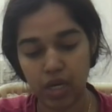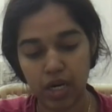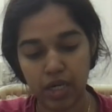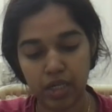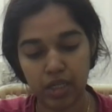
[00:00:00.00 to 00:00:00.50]

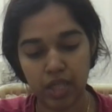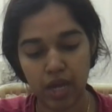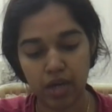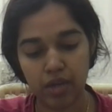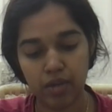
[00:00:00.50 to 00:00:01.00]
greater
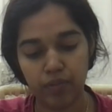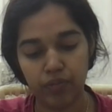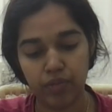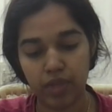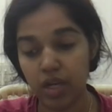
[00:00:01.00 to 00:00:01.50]
than
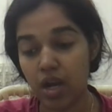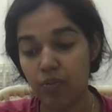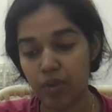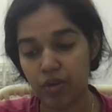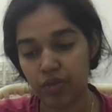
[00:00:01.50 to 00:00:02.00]
the
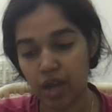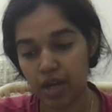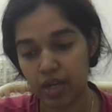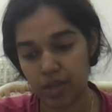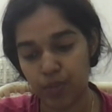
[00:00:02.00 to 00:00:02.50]
number of
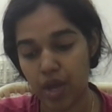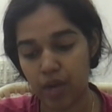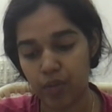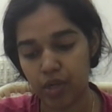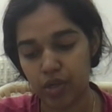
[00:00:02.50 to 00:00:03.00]
kinetic
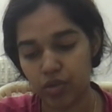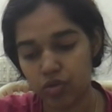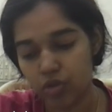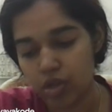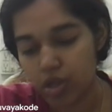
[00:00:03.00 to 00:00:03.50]

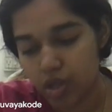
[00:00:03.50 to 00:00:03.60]
parameters.